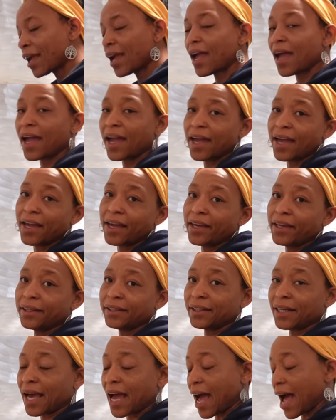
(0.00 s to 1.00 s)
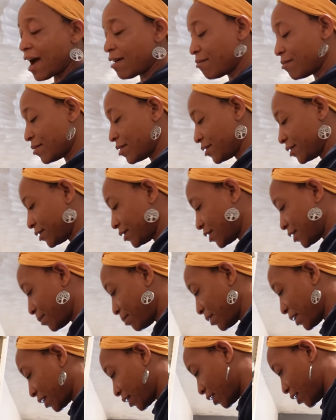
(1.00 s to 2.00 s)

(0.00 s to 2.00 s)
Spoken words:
And I want to pick